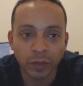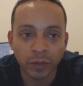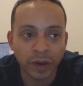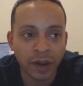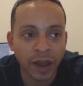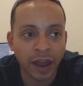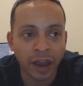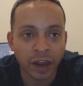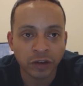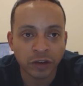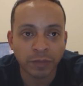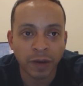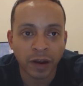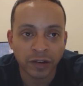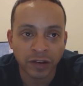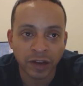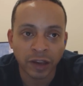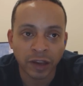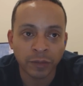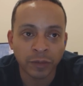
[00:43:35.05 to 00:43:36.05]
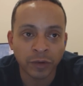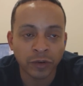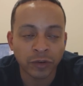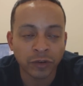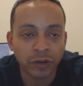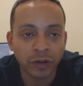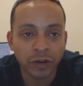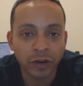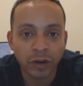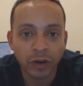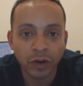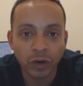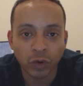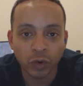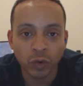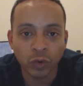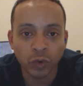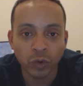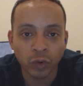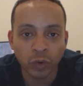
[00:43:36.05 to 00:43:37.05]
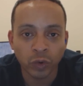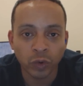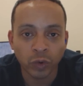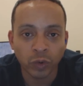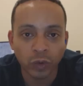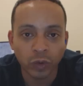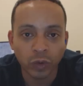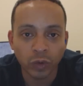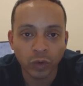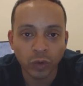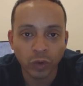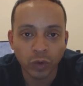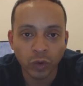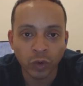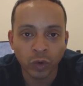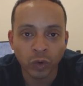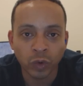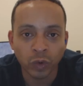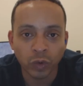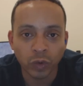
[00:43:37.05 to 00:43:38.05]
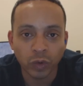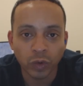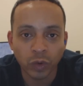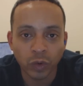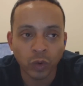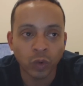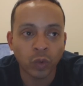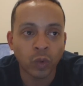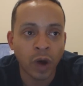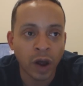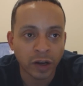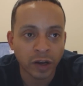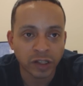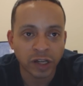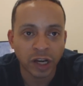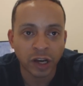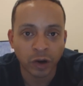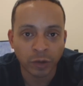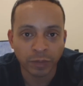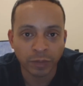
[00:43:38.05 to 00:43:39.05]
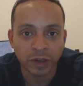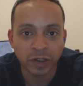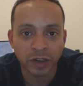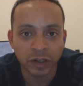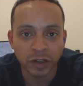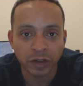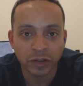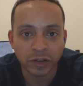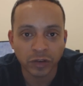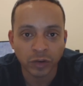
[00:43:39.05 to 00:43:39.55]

we got Xbox gamers who who who who want JRPGs.